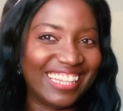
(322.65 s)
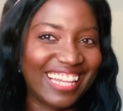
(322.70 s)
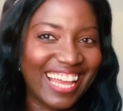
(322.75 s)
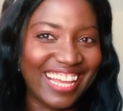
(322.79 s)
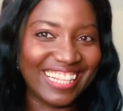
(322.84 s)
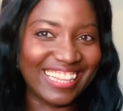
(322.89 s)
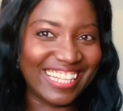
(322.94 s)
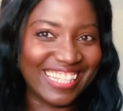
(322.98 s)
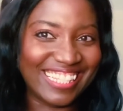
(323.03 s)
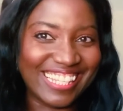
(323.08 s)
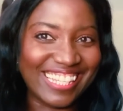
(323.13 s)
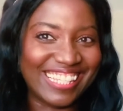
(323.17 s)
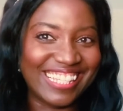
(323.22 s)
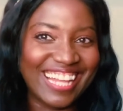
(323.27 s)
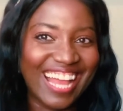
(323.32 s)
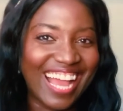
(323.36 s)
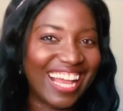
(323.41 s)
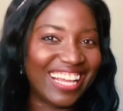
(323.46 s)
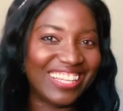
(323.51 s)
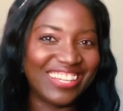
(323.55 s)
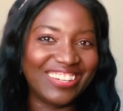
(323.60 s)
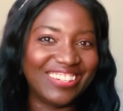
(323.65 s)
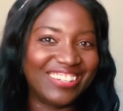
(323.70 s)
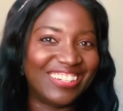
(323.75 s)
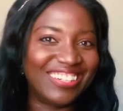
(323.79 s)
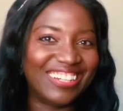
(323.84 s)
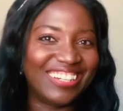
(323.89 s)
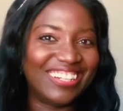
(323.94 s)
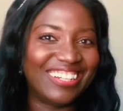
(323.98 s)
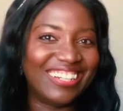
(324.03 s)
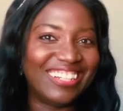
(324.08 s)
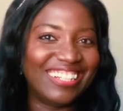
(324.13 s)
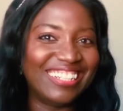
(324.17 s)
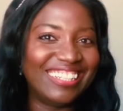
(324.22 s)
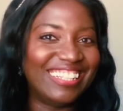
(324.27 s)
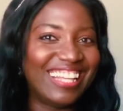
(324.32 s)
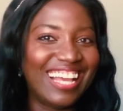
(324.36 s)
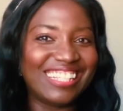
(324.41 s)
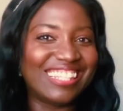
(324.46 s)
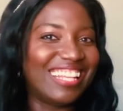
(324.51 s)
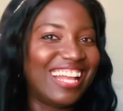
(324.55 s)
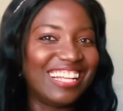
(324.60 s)
Like, this is not your,
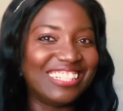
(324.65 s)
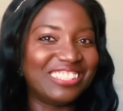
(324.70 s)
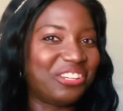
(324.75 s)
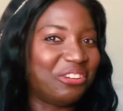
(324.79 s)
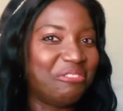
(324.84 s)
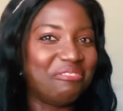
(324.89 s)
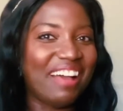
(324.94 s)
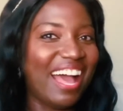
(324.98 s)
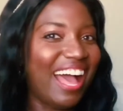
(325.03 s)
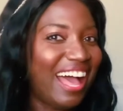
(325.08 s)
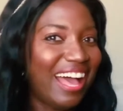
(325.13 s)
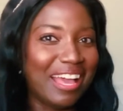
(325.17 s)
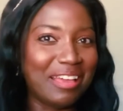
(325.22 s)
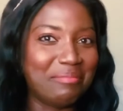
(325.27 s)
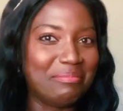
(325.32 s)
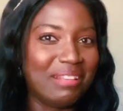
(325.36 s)
that's not your vibe.